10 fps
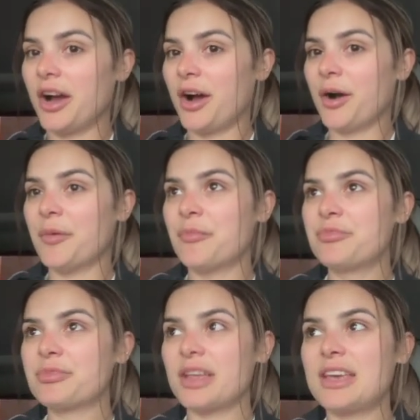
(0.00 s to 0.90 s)

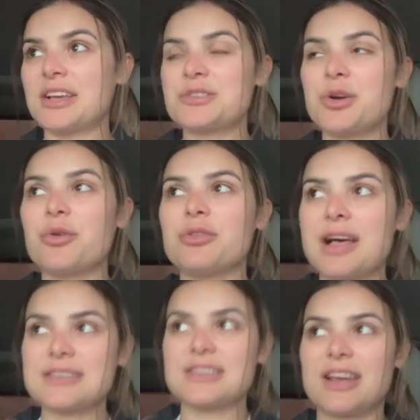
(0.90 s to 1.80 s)
Yeah, so
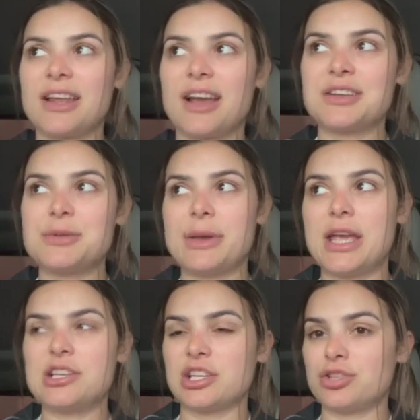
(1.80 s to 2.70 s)
last night I got to
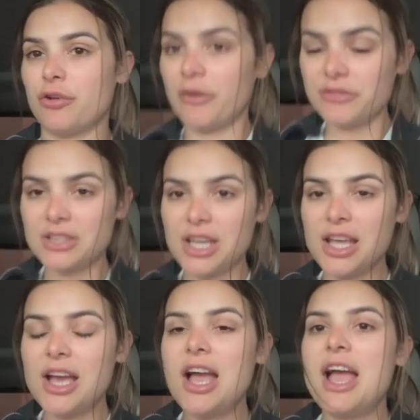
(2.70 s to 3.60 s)
page like
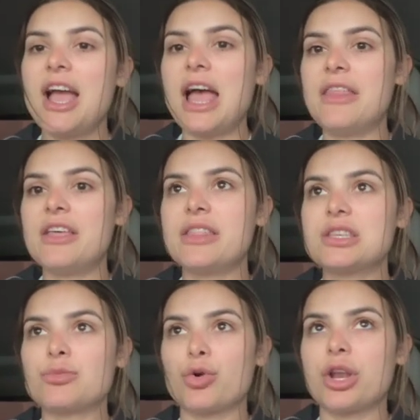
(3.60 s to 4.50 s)
250, and then
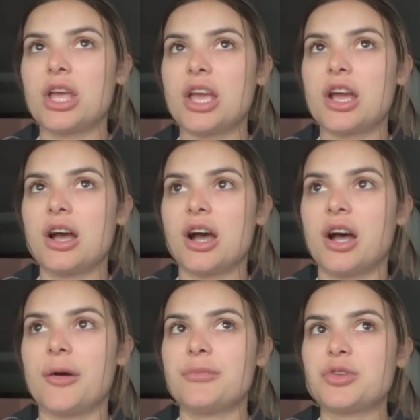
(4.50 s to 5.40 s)
this morning,
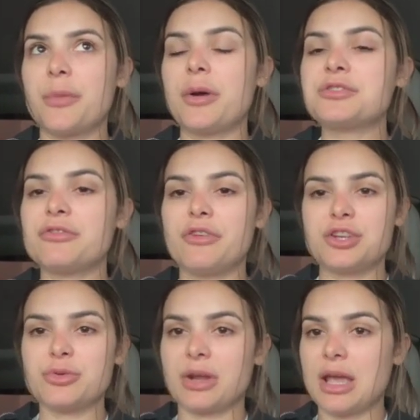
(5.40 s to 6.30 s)
so I'm about to
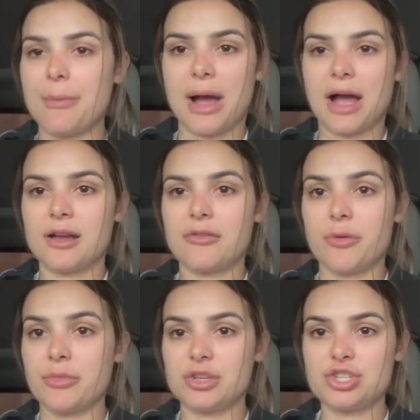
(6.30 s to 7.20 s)
finish it when I get back
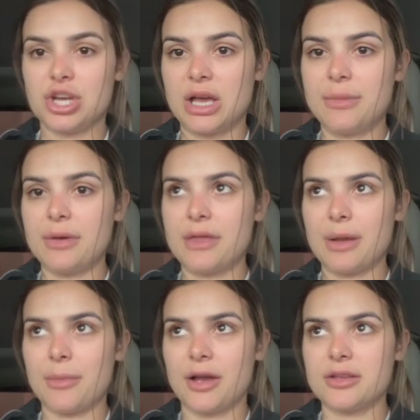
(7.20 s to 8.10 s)
from the gym, and then I
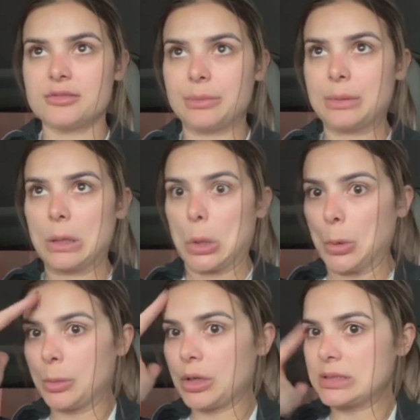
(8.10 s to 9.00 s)
might stop into
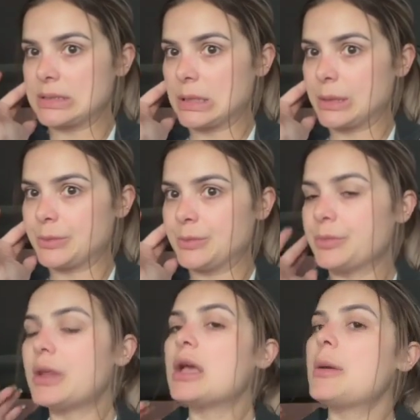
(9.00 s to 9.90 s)
Home Goods again.
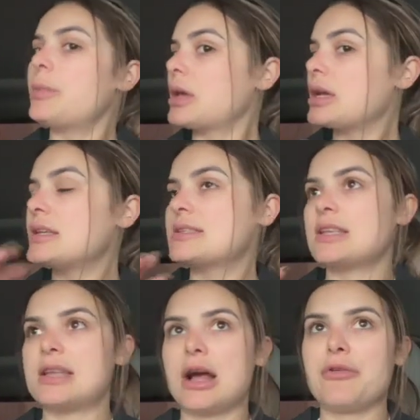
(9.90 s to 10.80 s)
Because
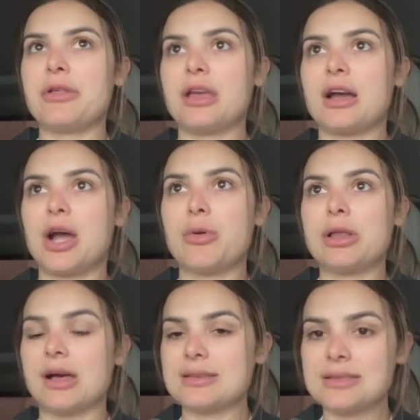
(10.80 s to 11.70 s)
now that like I
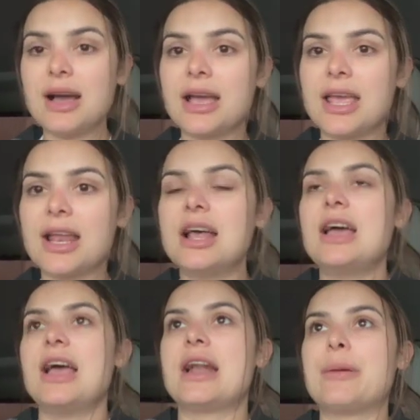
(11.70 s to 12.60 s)
went last night
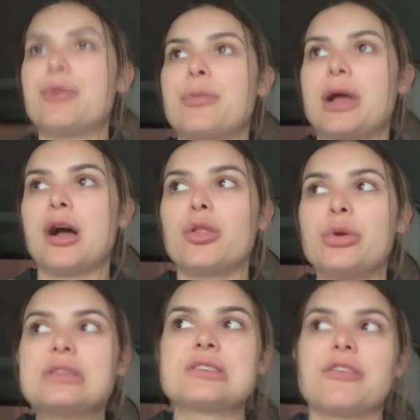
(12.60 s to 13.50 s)
and I put my
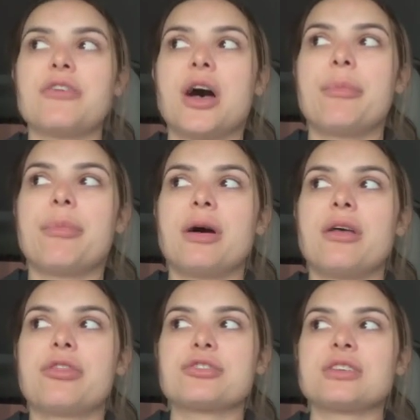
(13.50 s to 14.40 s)
Halloween stuff up,
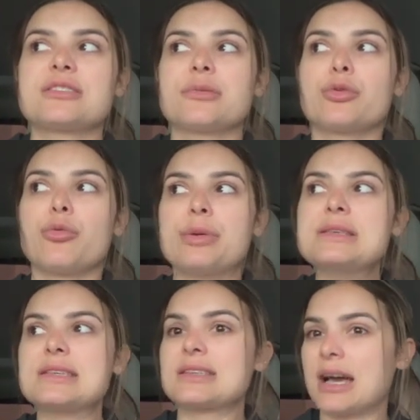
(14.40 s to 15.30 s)
there's like some little
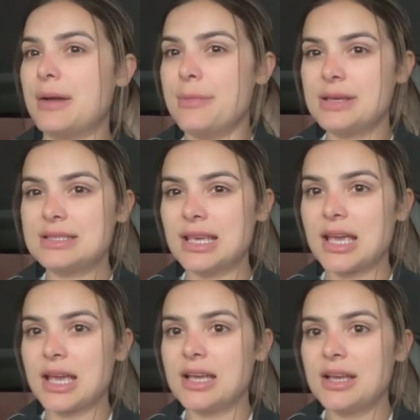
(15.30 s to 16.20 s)
pieces kind of
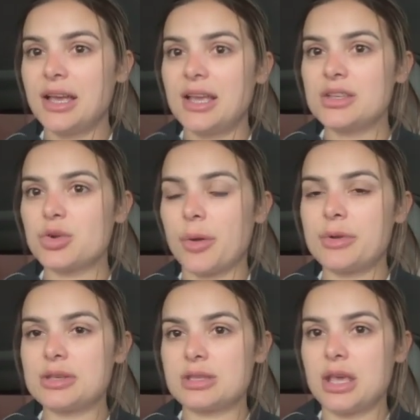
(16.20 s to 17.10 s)
missing. So I'm
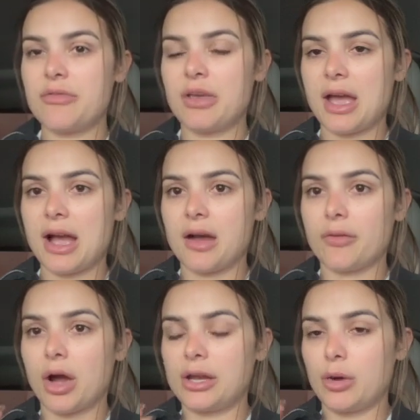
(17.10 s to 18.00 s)
gonna see if they have,
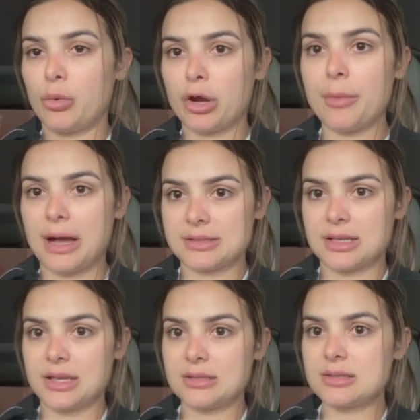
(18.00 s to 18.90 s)
I need wicker
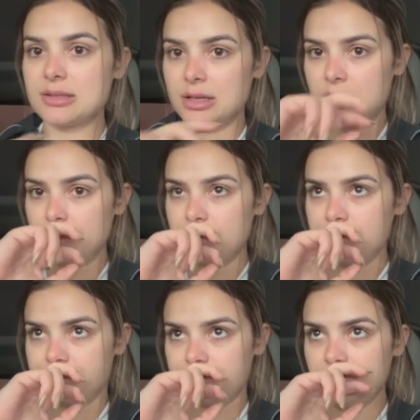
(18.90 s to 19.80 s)
baskets.
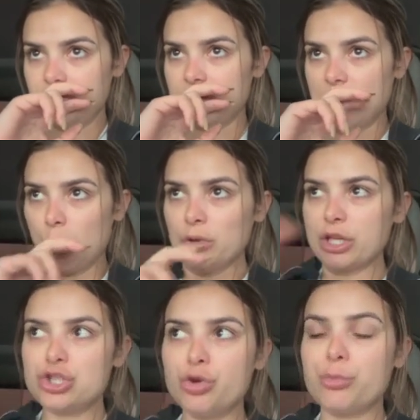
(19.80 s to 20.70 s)
I want
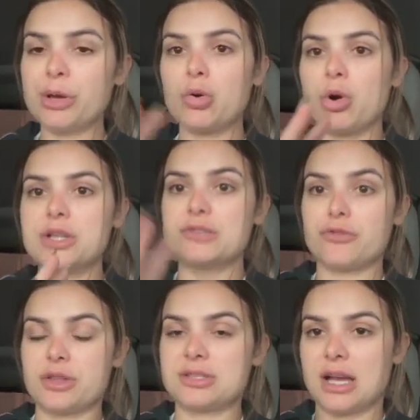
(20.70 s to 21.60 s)
like 2 big ones
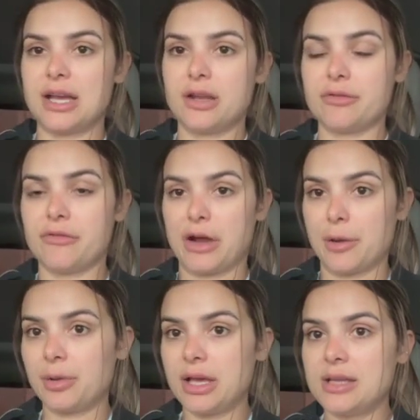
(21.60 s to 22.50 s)
for the side of the
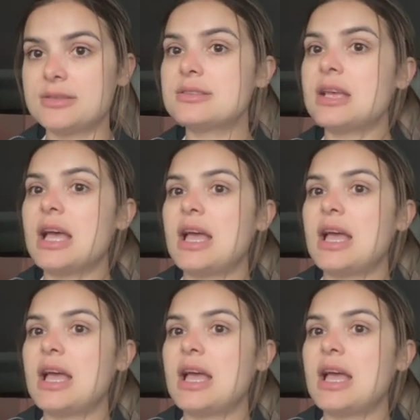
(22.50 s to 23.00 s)
fireplace.